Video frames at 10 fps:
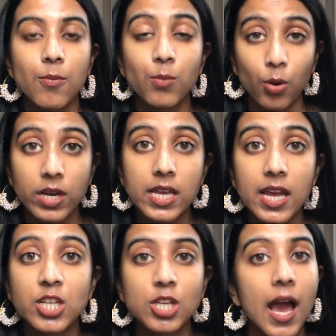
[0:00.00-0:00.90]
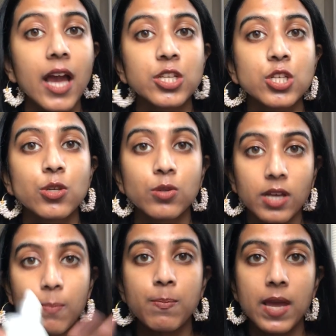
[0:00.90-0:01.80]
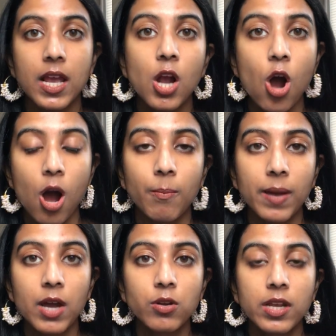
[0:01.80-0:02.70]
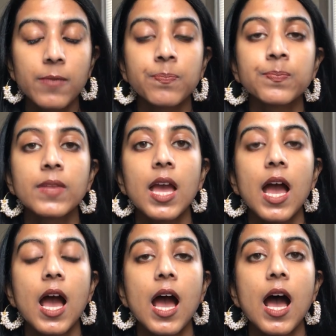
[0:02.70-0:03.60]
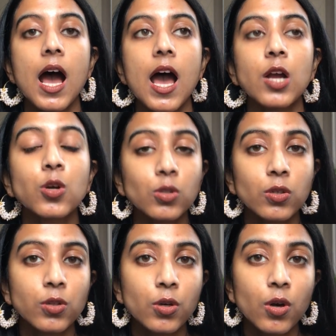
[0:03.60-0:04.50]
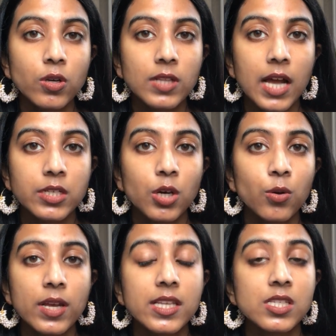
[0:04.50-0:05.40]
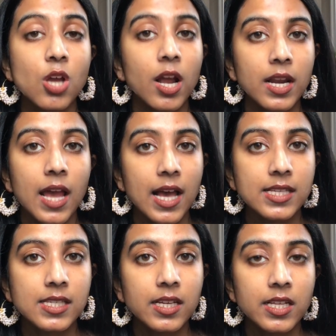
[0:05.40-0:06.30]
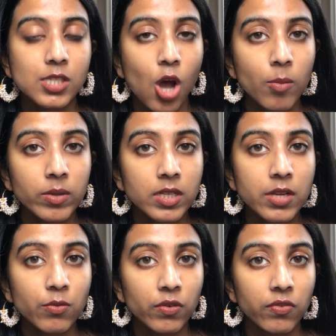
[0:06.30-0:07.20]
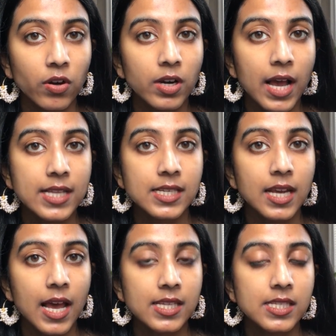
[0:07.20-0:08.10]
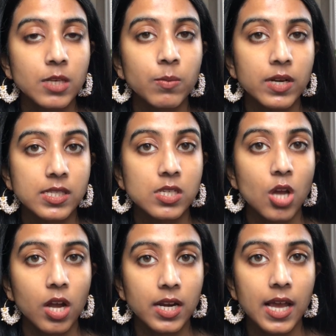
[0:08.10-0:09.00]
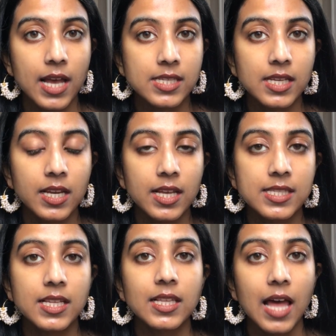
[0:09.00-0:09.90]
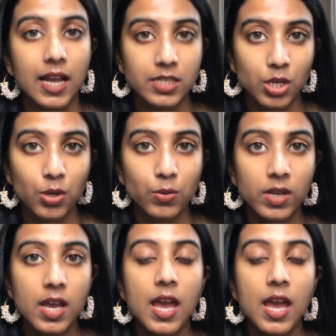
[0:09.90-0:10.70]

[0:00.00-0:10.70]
moiety attached to the big compound. Gluconolactone is not an acid. It's commonly referred as an acid, but it's not an acid. It's a lactone,